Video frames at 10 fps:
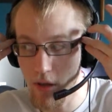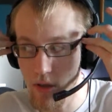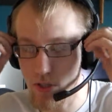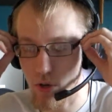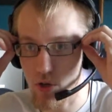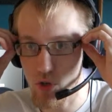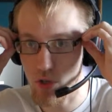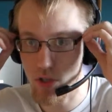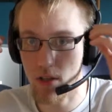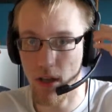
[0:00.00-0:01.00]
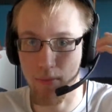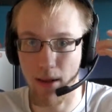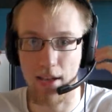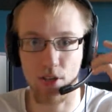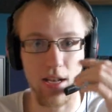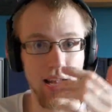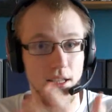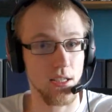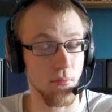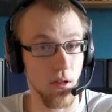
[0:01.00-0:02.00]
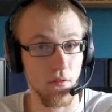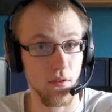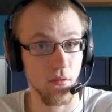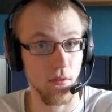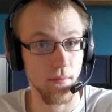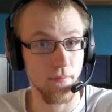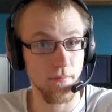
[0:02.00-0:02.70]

so it should slide past your glasses by the feel of it.